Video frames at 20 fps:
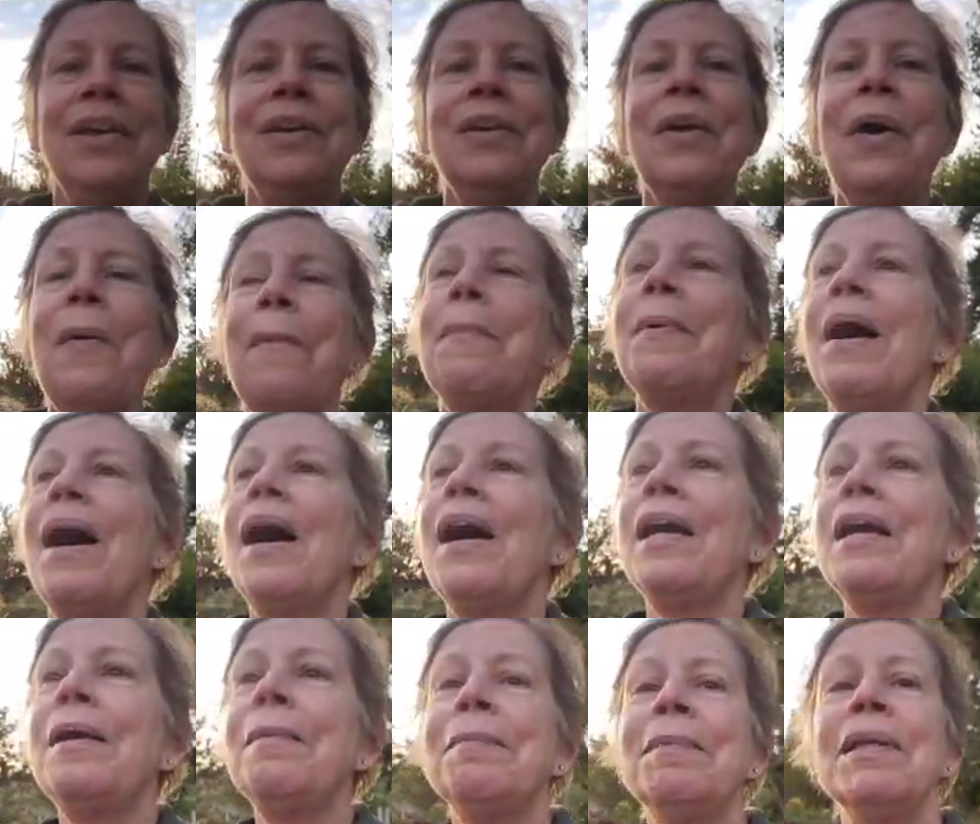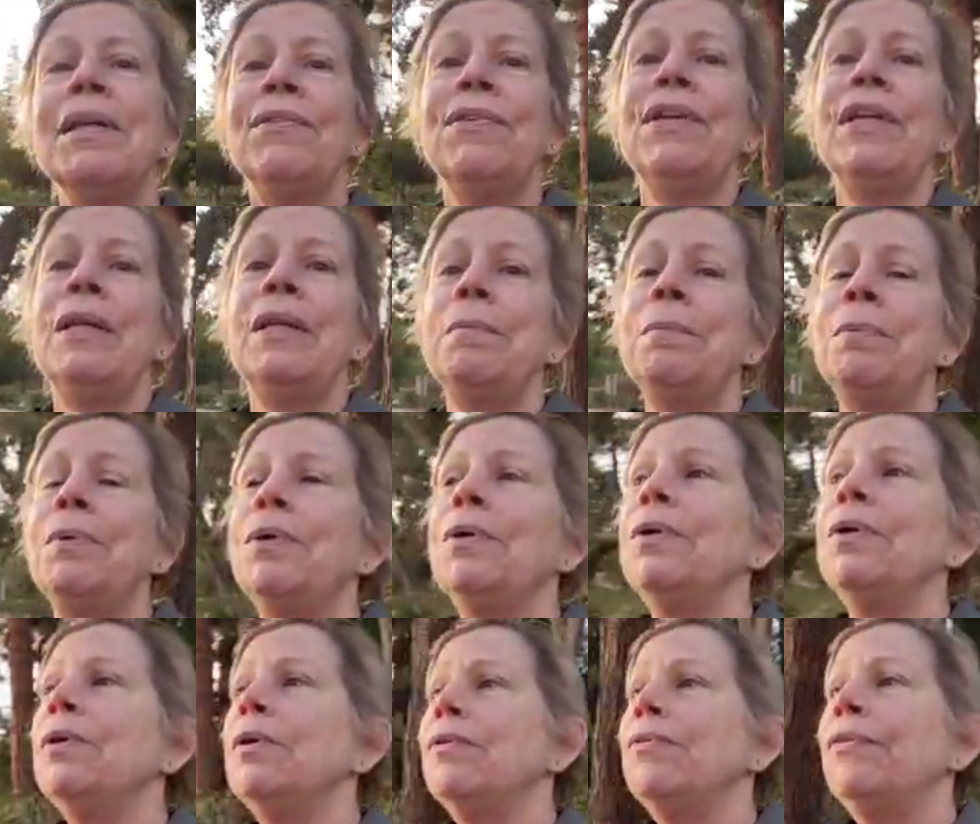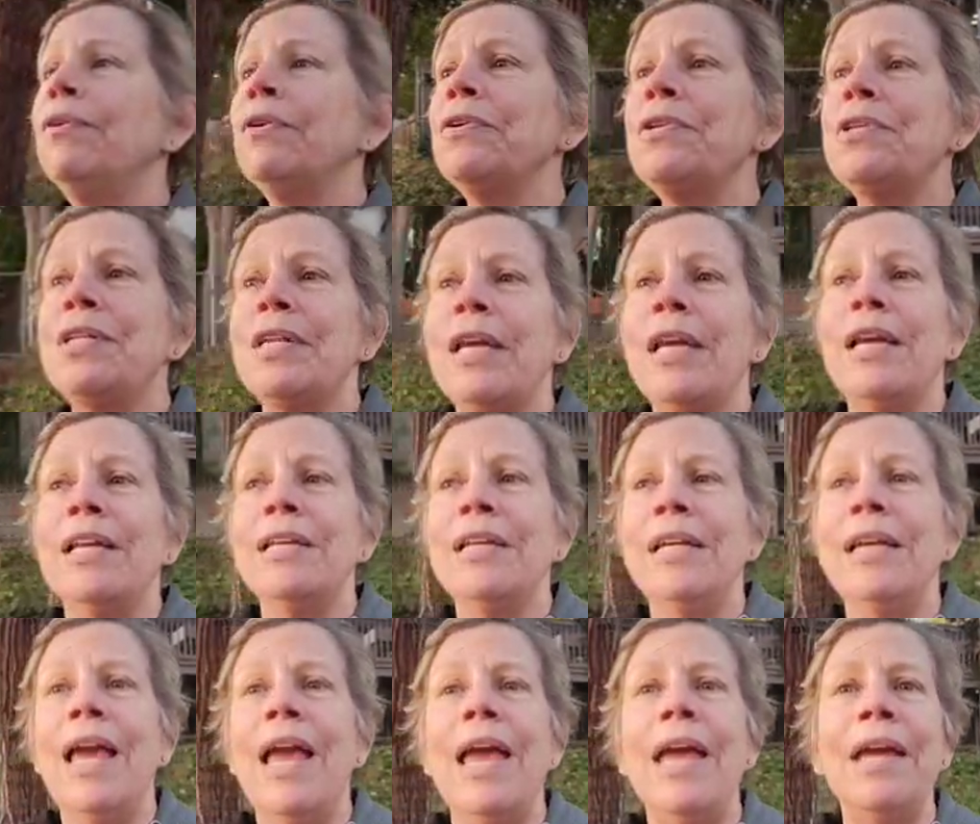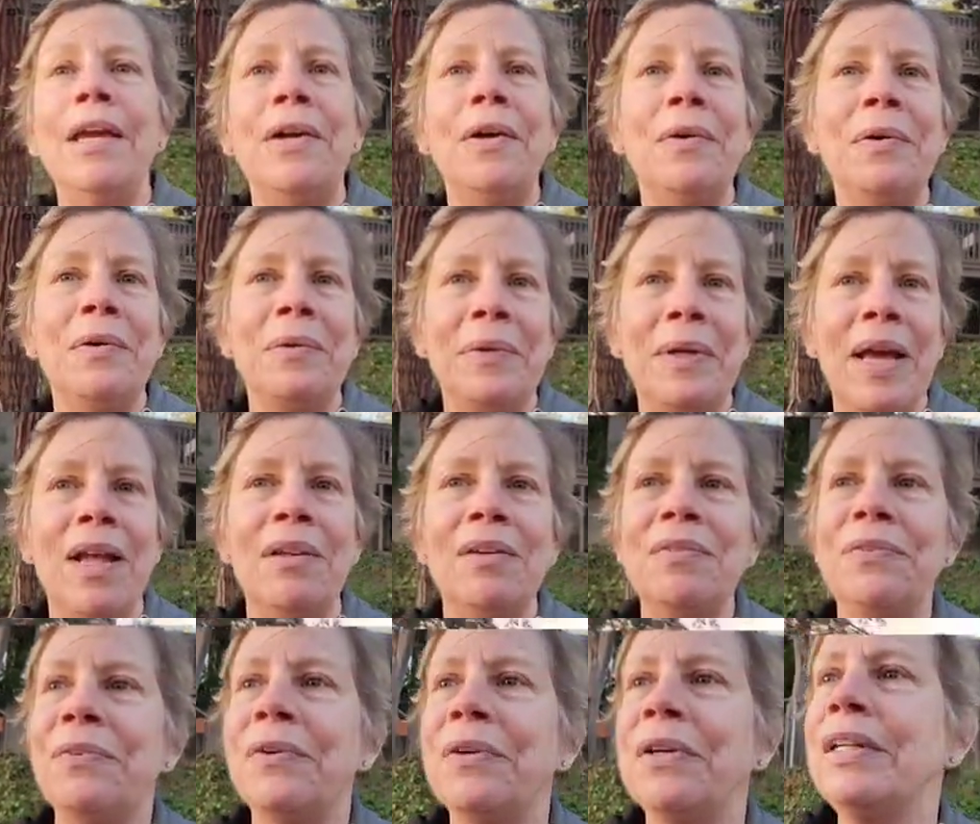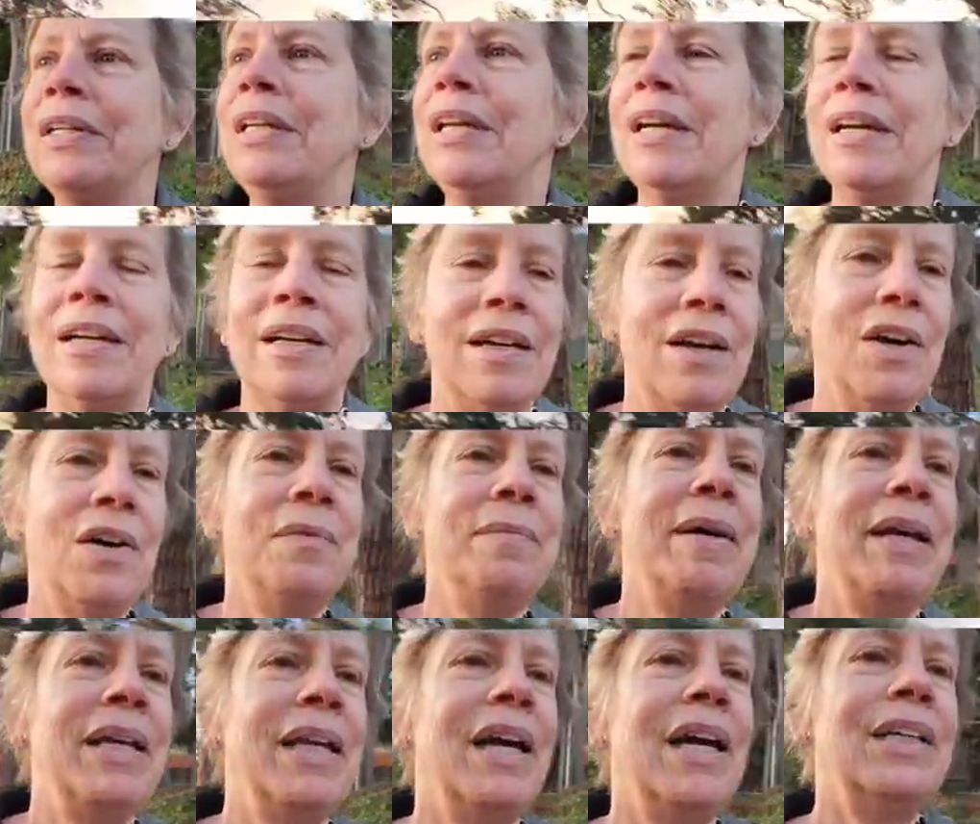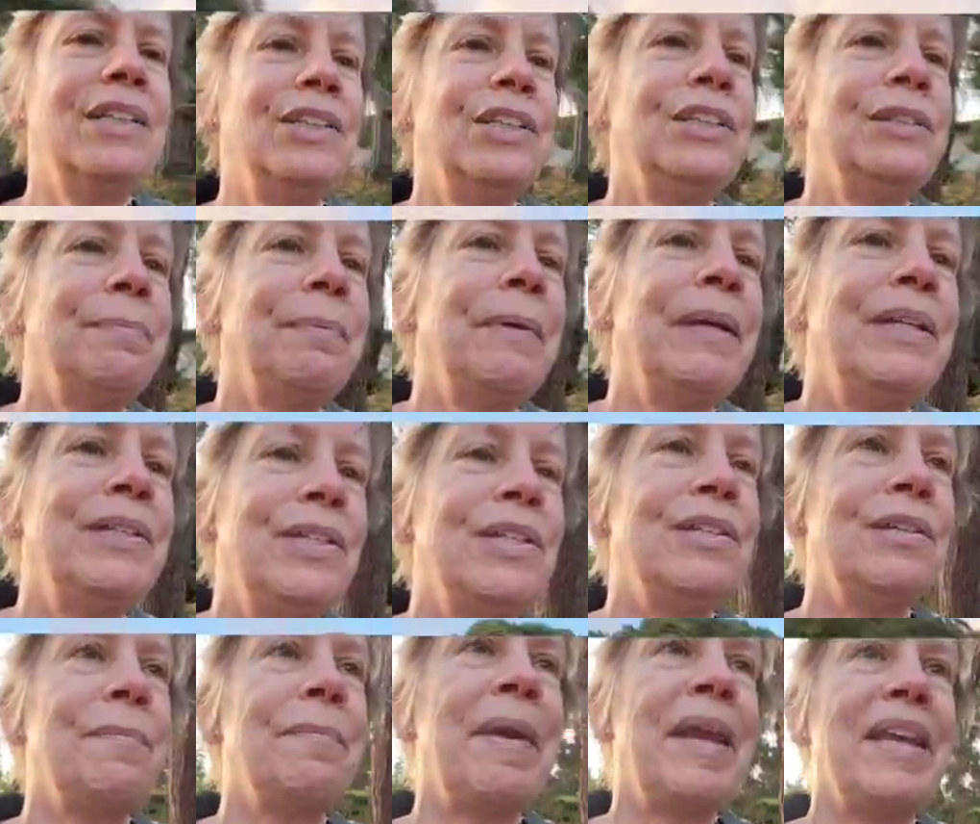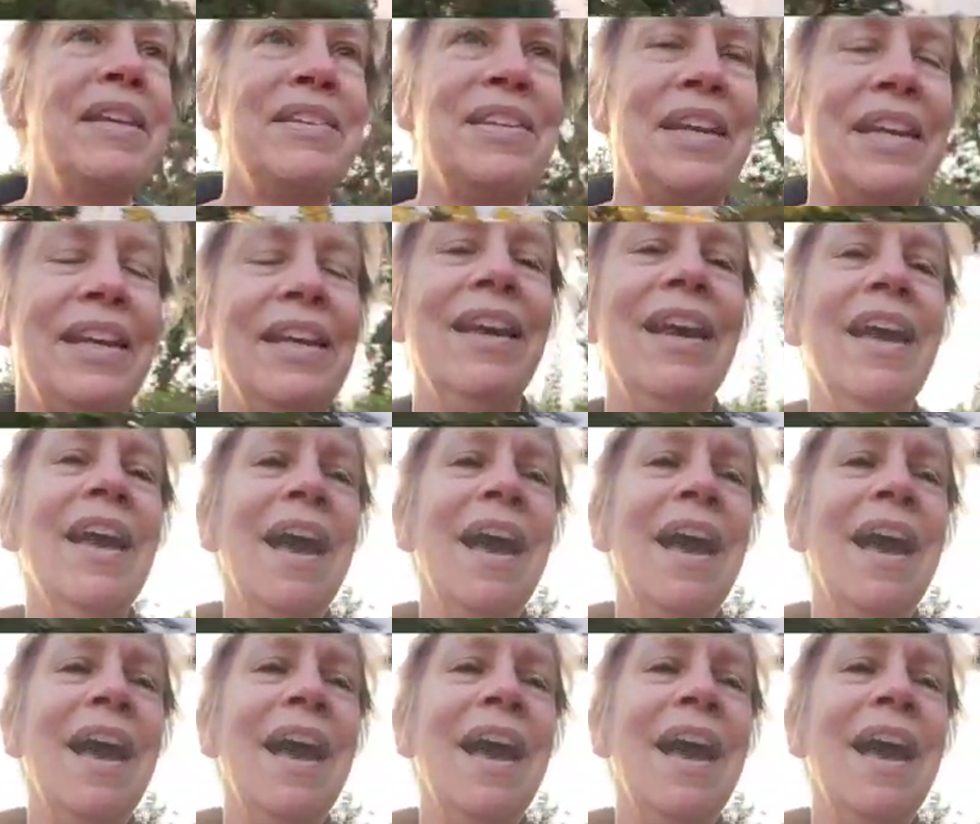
Nope, I am living in beautiful San Diego, California. Oh my gosh, this place is amazing.